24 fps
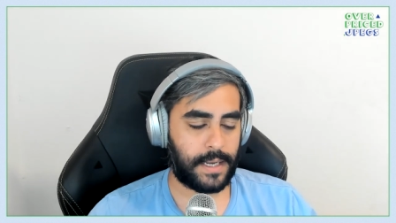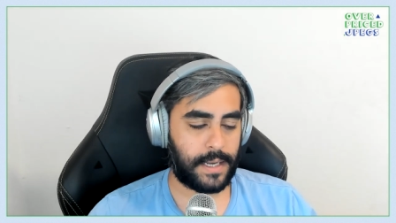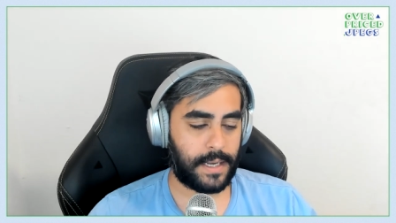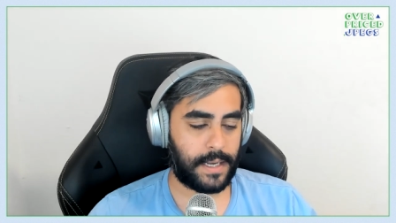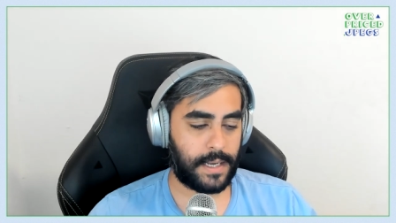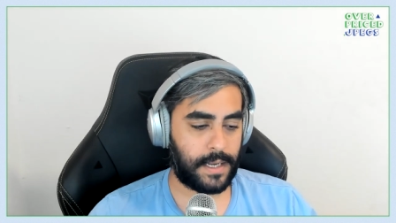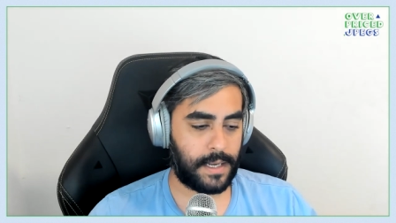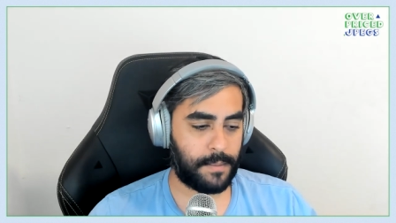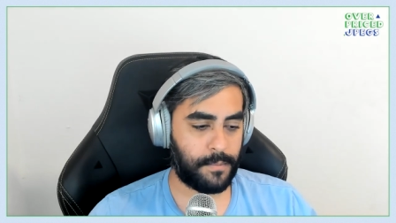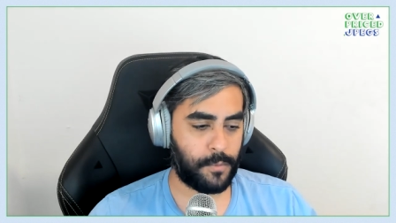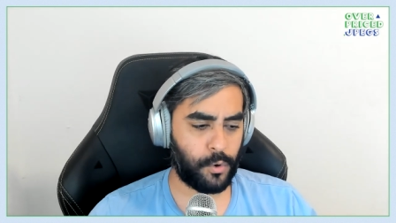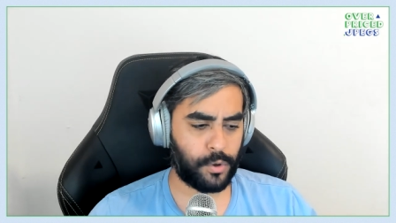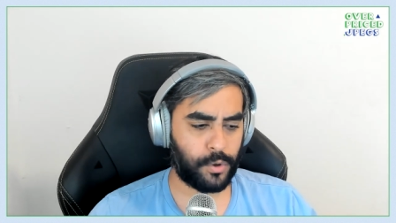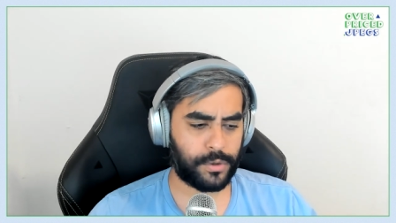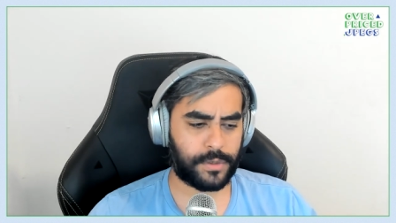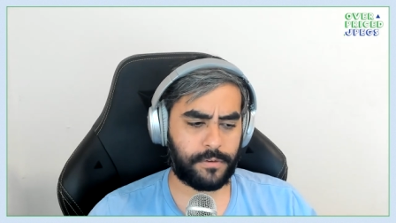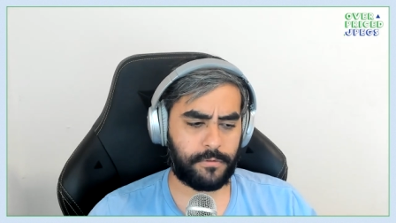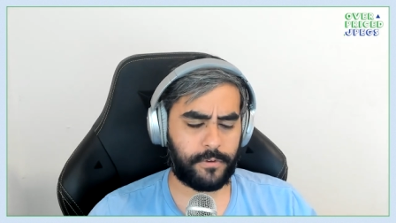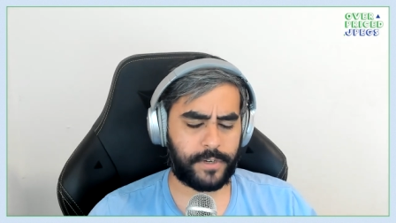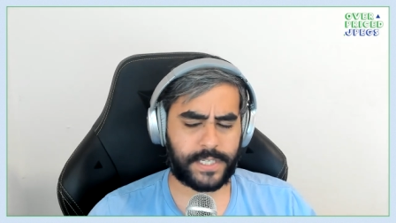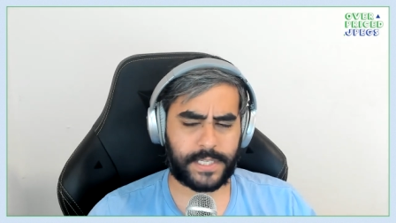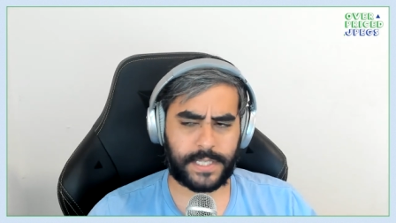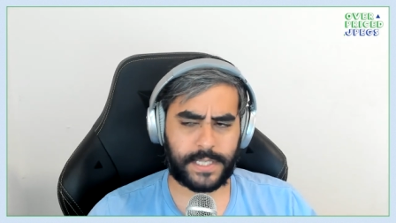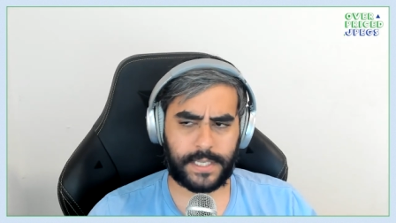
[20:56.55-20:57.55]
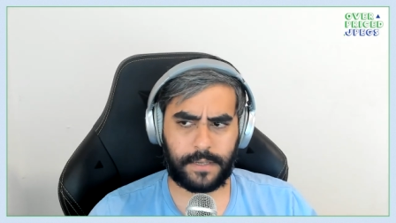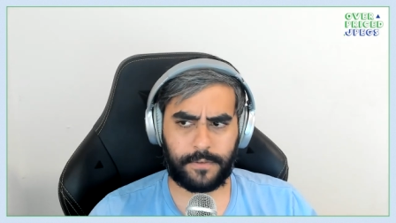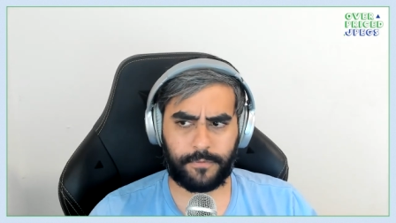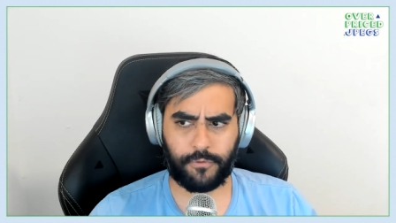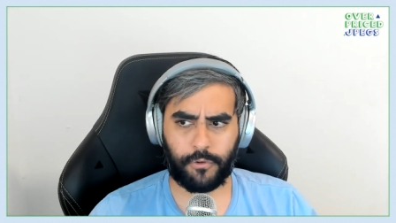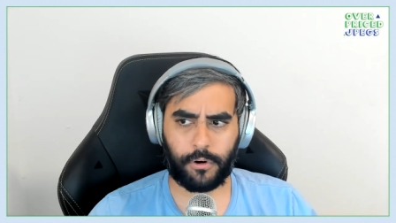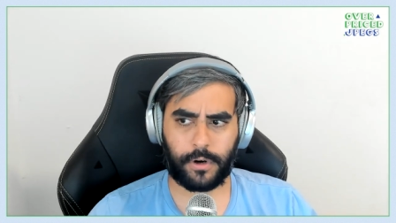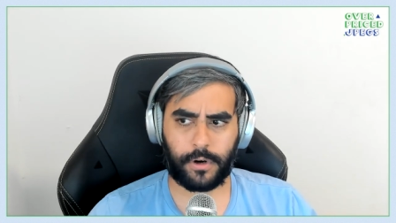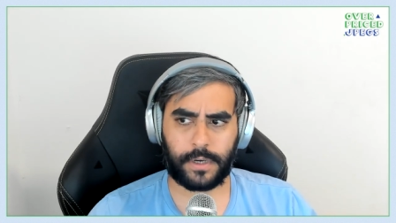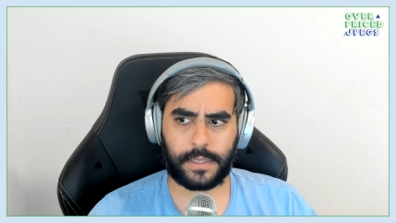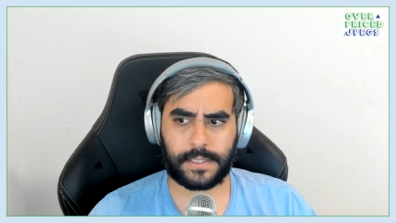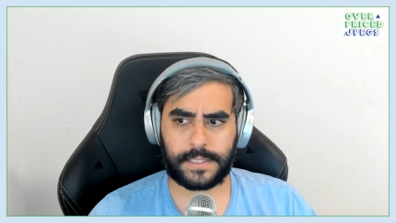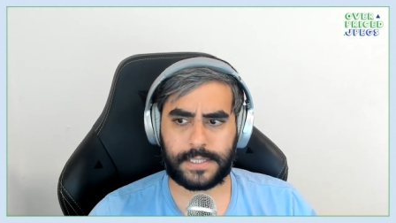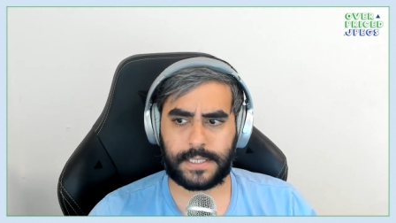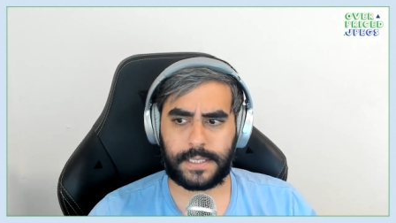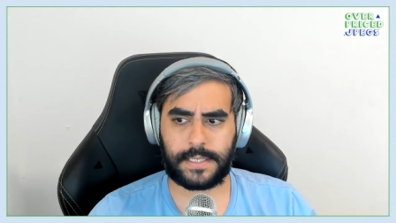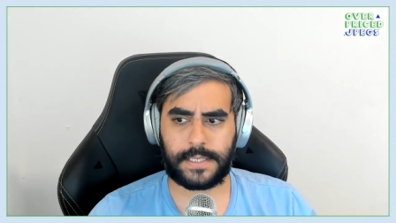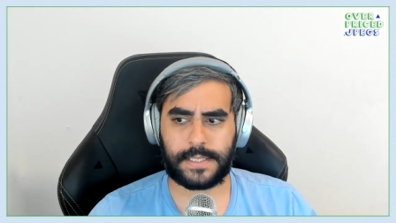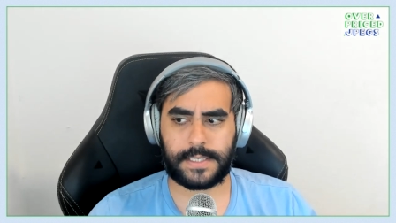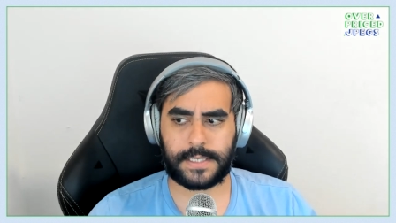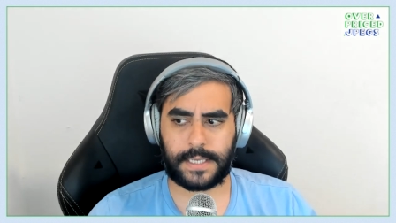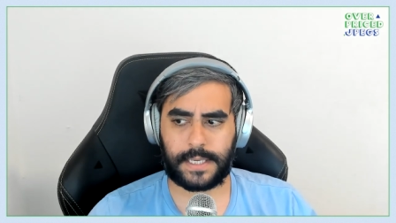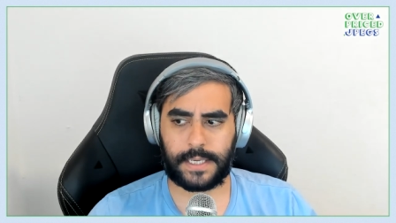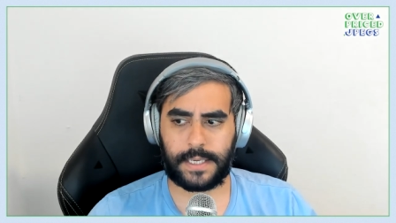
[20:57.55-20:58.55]
um, or to receive
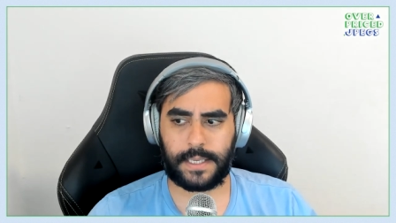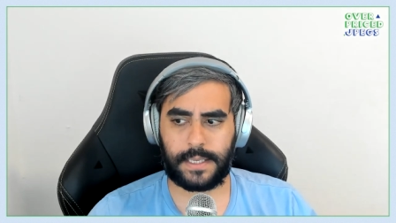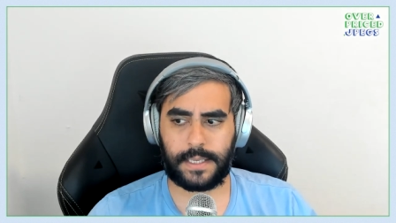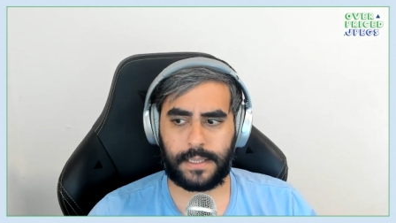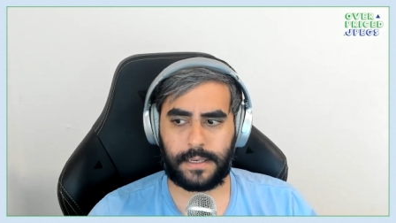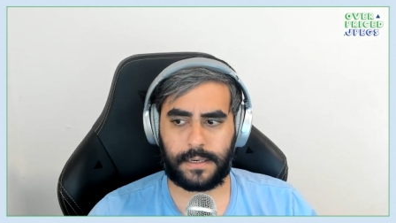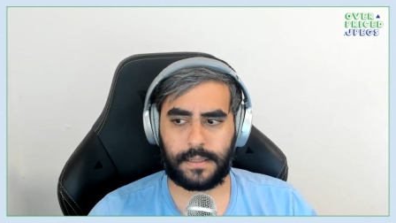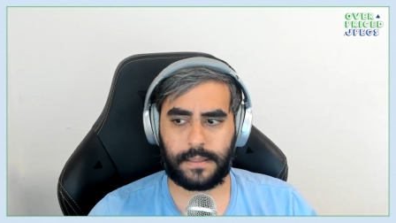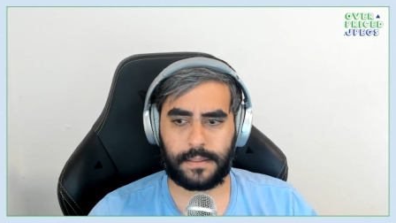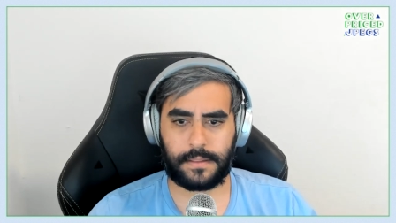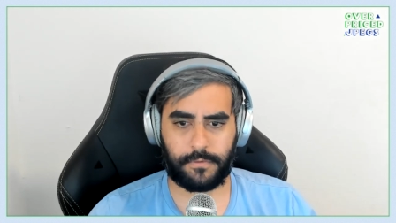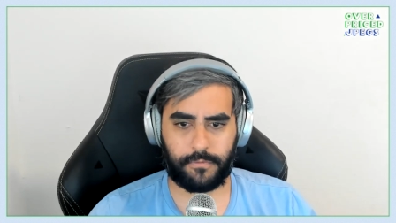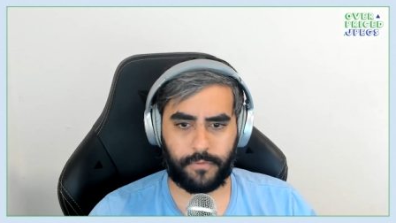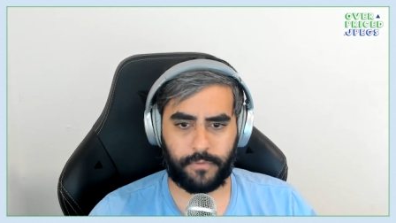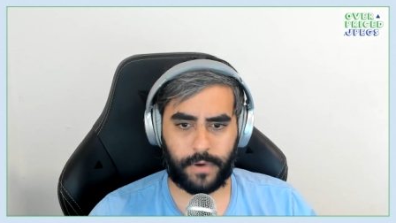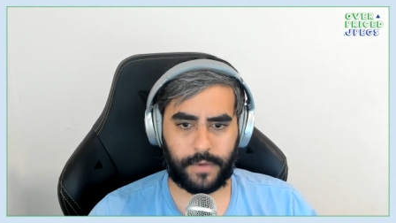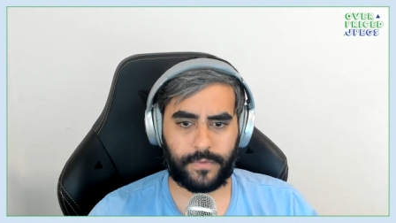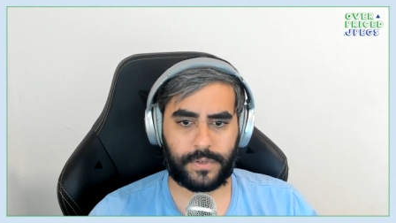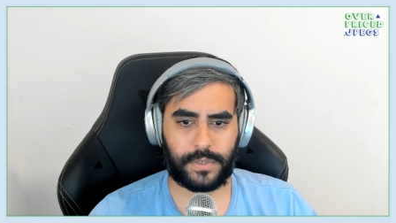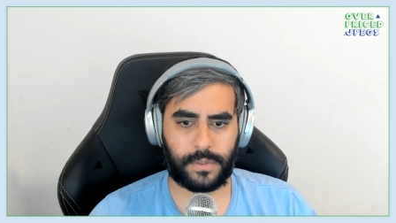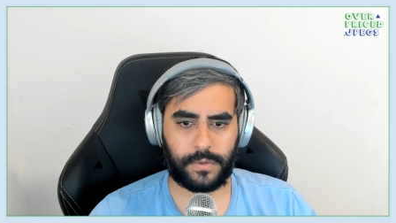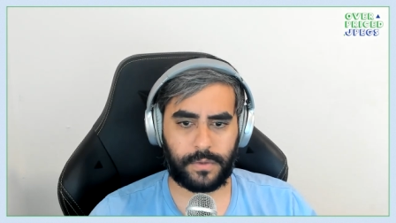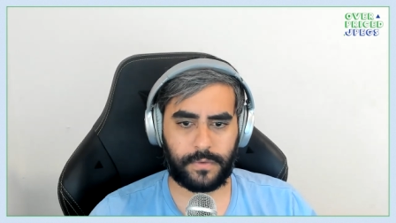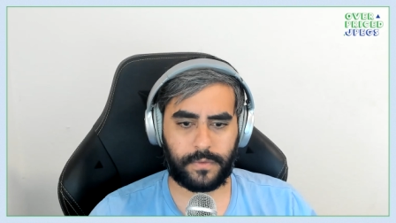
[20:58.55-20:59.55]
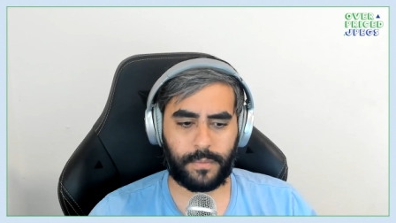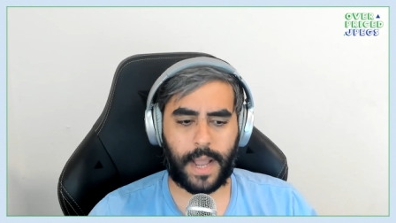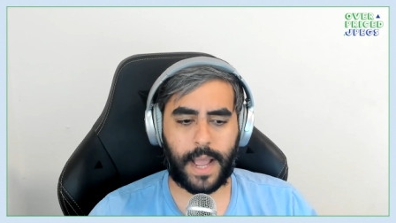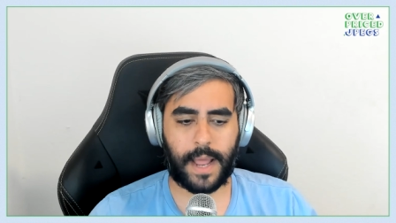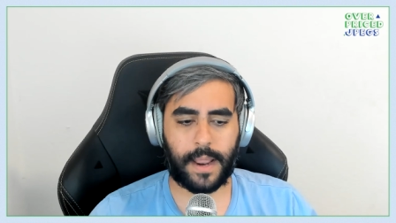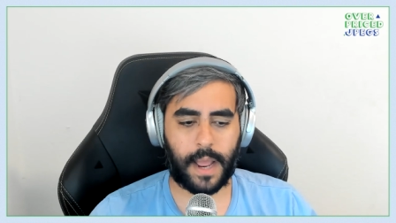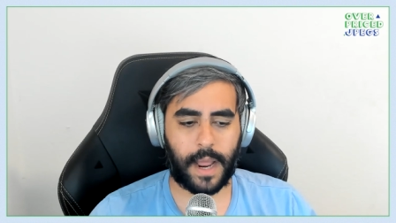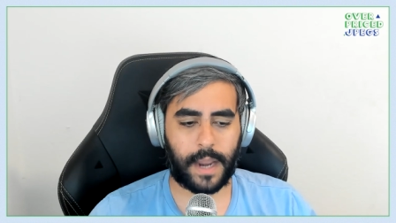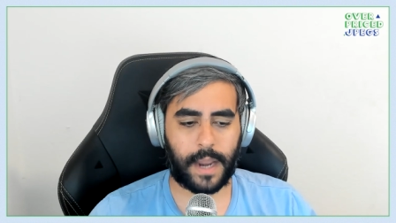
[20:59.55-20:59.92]
royalties in the revenue of I,